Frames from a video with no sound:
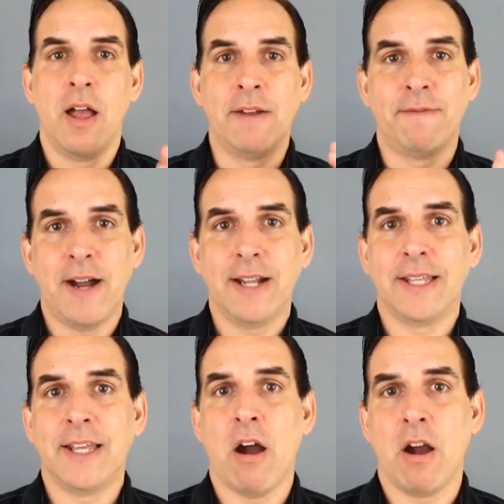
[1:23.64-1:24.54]
And
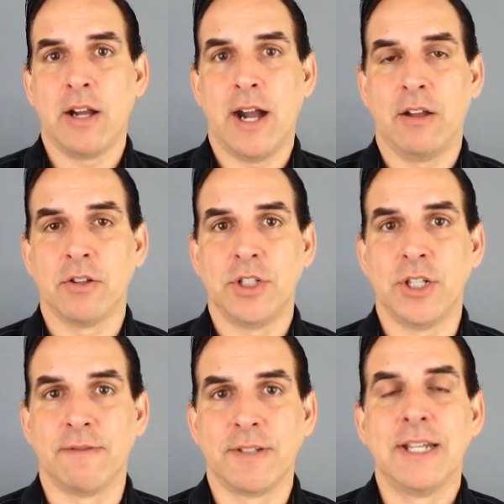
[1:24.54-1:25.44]
finally, Argyle
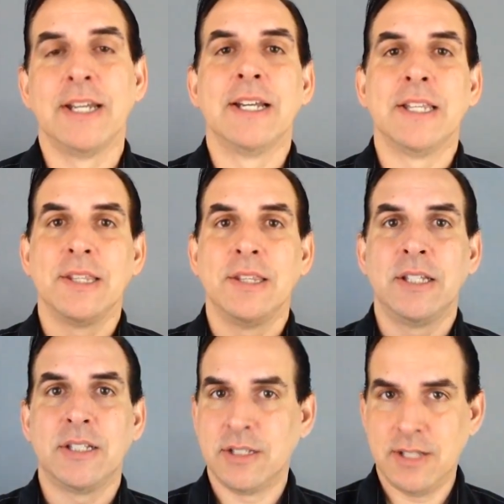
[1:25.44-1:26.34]
Shift.
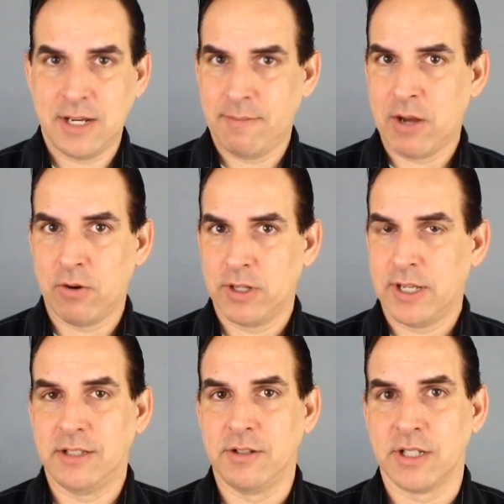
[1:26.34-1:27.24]
This is not about
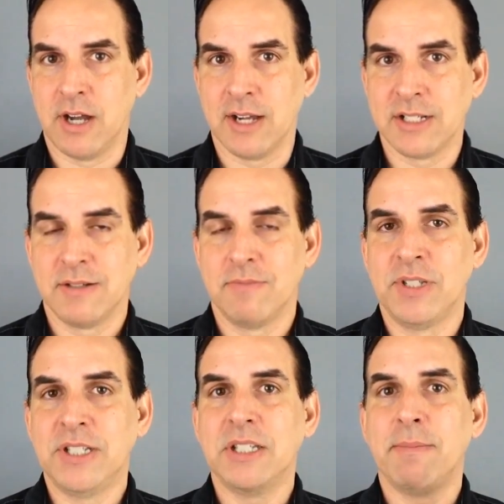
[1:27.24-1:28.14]
organizing your socks.
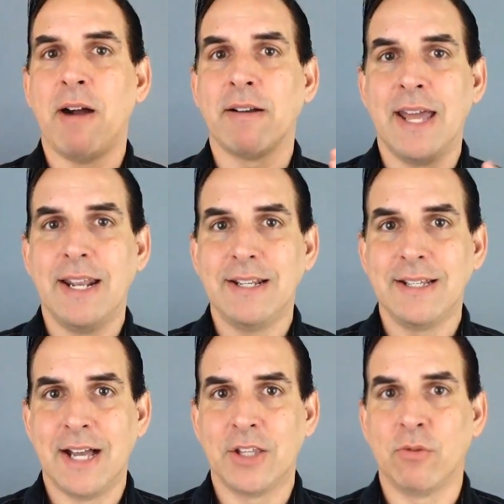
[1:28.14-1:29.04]
This is about getting
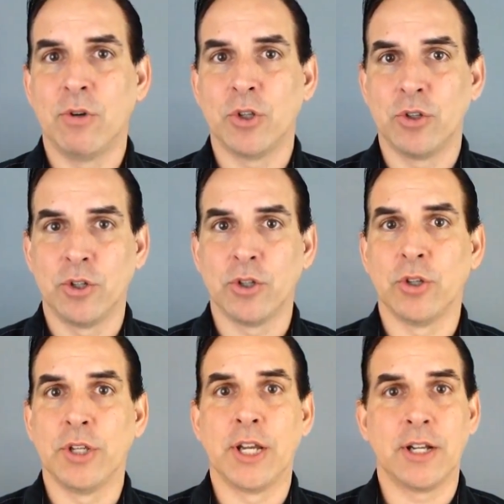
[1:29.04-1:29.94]
together with a
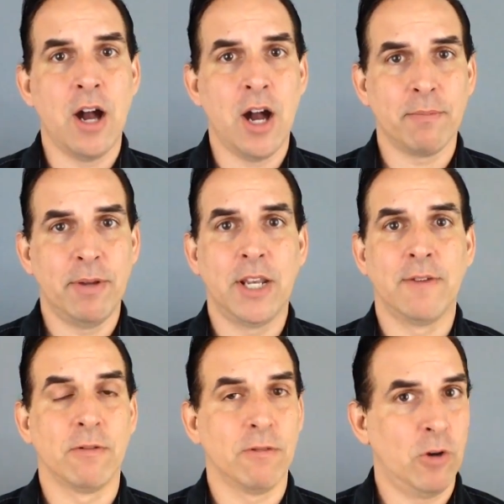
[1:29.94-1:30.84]
girl in a cockpit
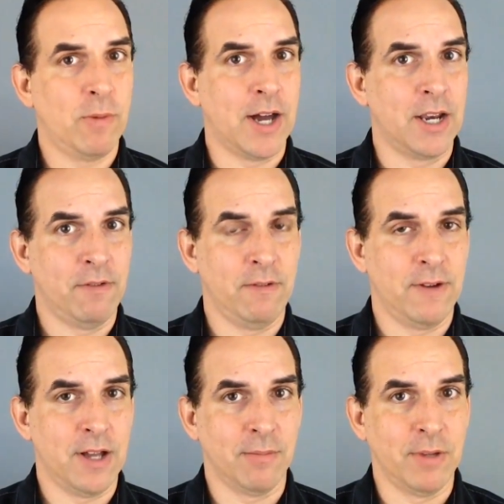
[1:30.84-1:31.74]
of a robot, if you
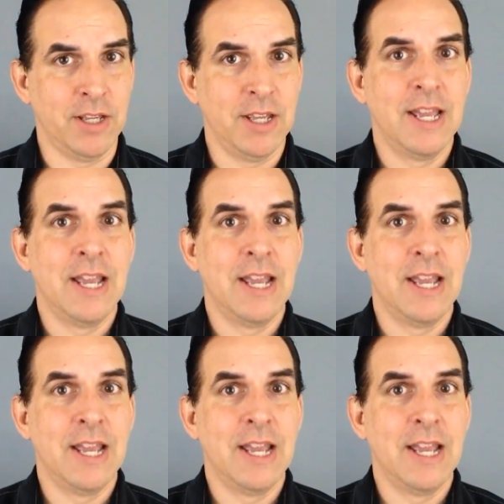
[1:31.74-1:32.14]
follow me,